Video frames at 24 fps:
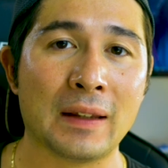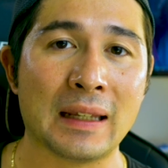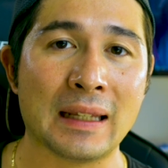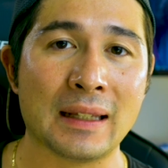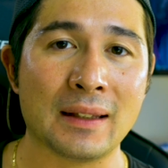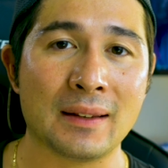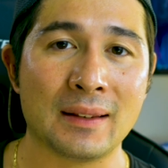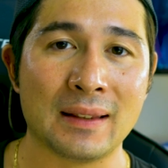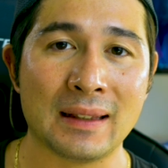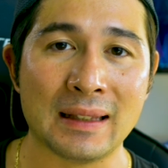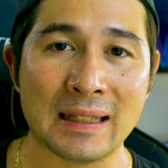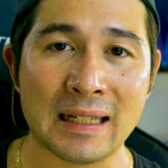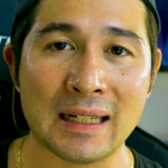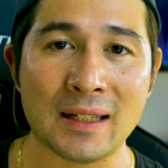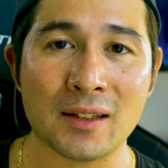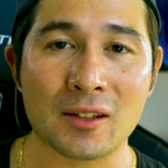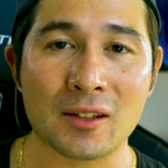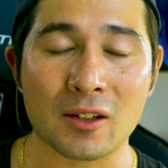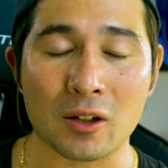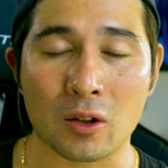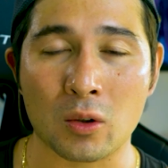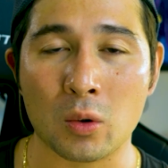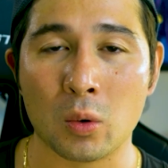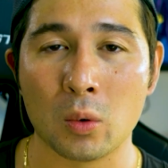it
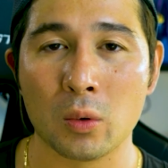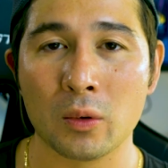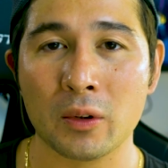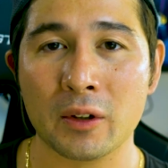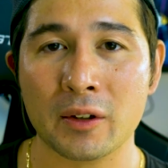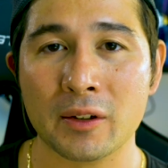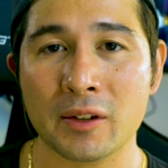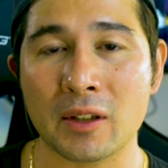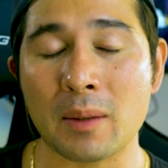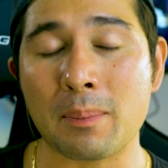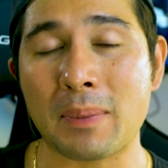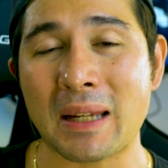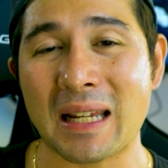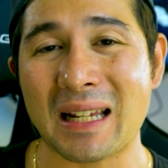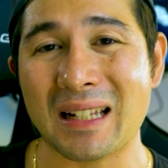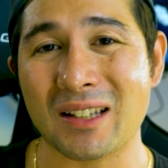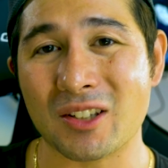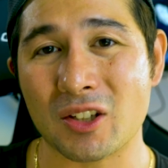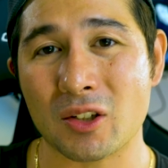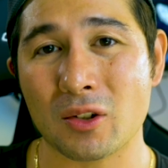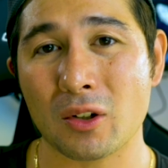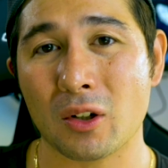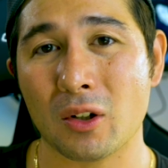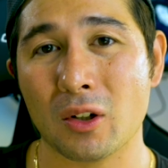needs a cooler to be
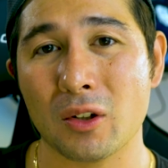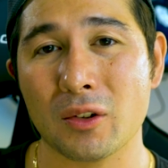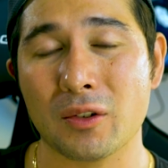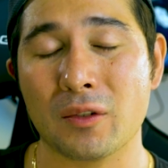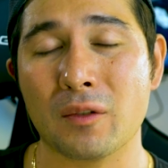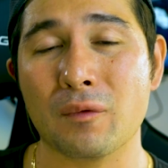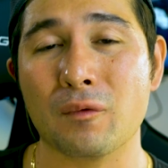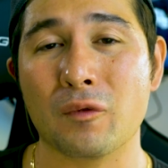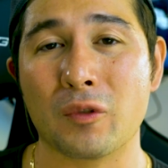installed